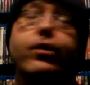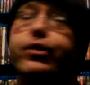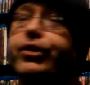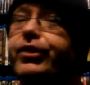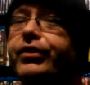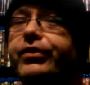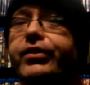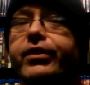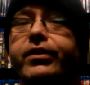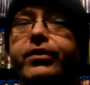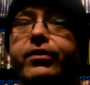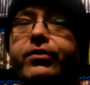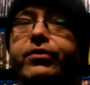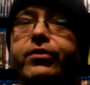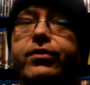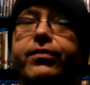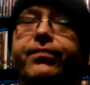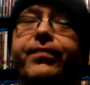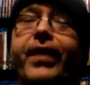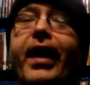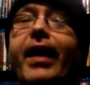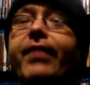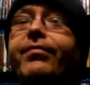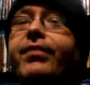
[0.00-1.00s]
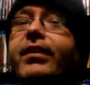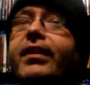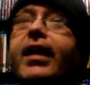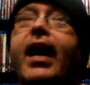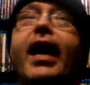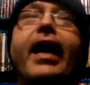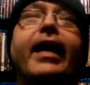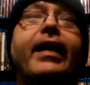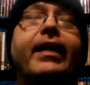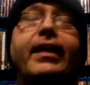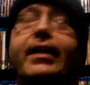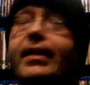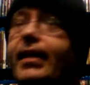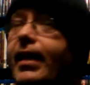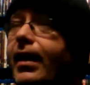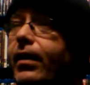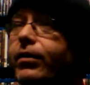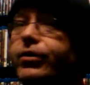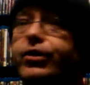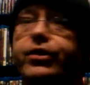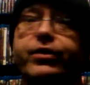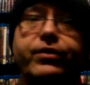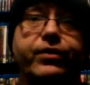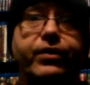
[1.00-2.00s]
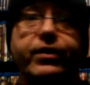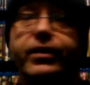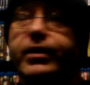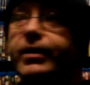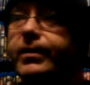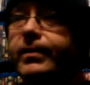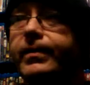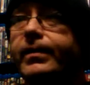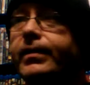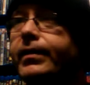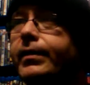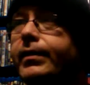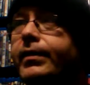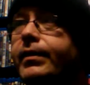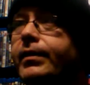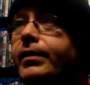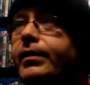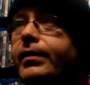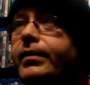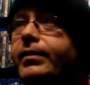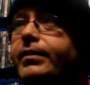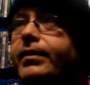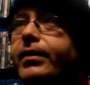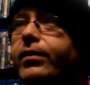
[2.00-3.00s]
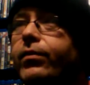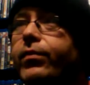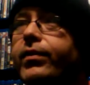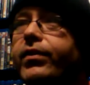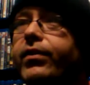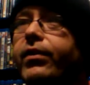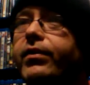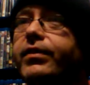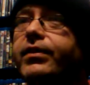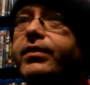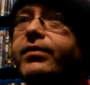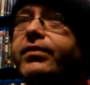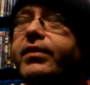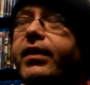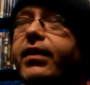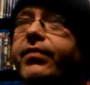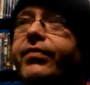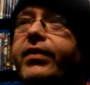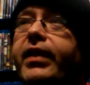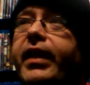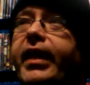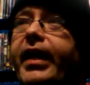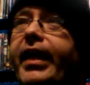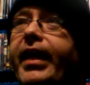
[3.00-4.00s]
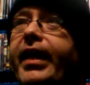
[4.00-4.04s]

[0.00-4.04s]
how she's going to survive the night and how she's going to deal with all this stuff.